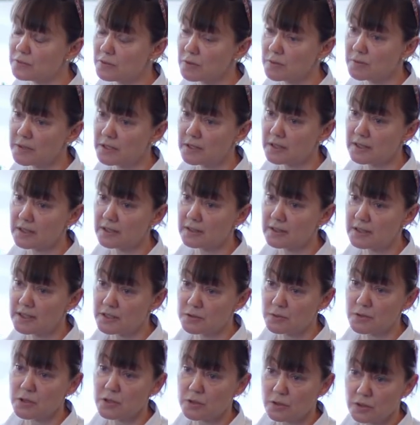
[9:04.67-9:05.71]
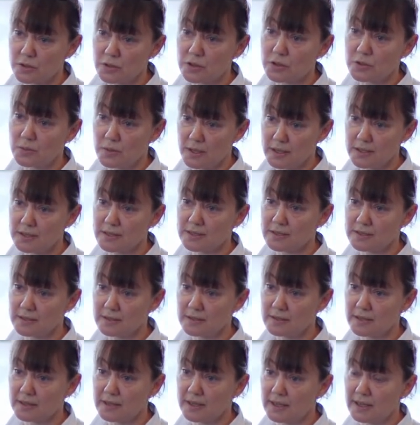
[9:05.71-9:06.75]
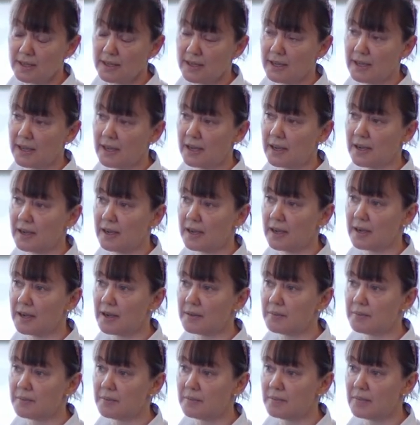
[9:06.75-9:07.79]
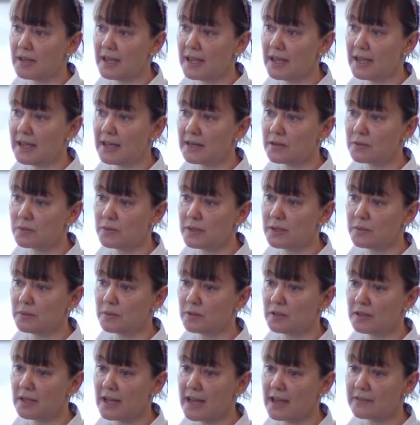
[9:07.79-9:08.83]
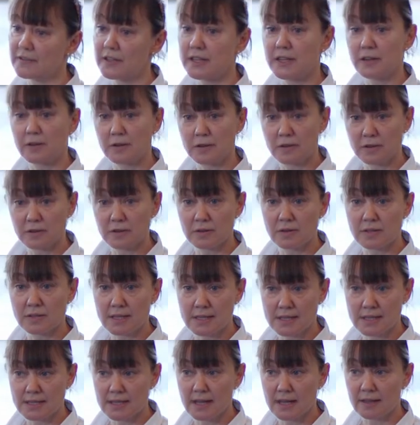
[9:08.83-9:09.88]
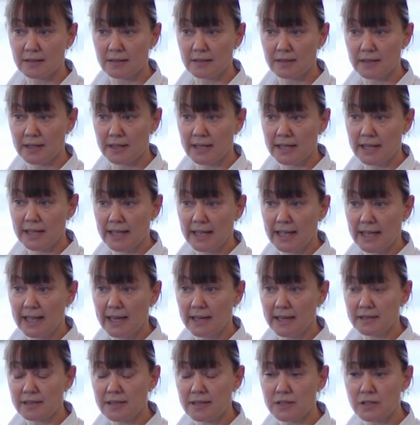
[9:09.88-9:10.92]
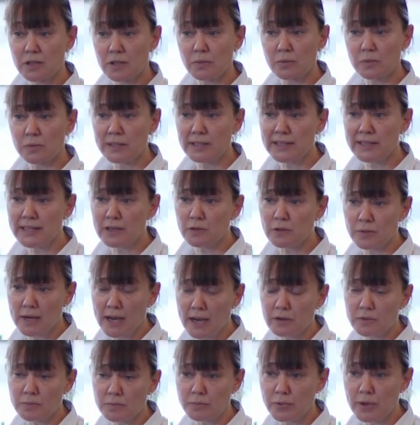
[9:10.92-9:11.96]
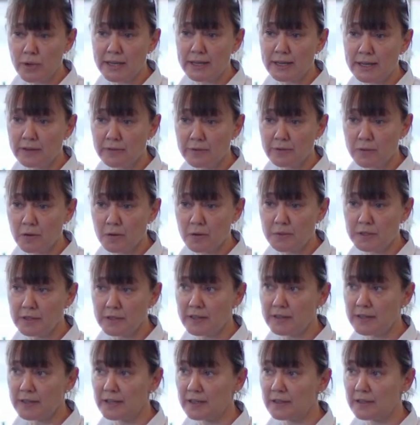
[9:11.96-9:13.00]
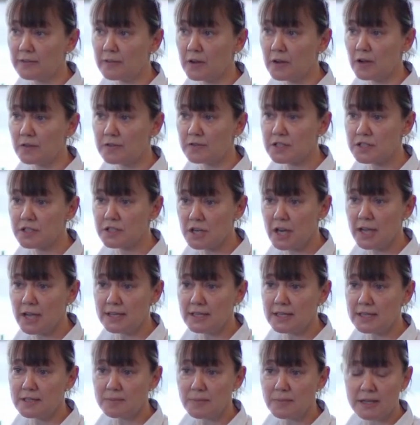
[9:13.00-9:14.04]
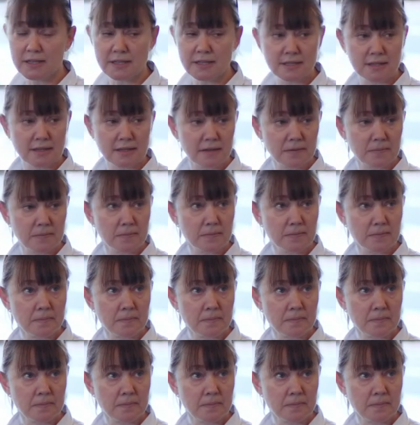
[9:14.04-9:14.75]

formula, is returned to us, and we will have it here to sell. And it's a really groundbreaking formula that involves Chinese medicine,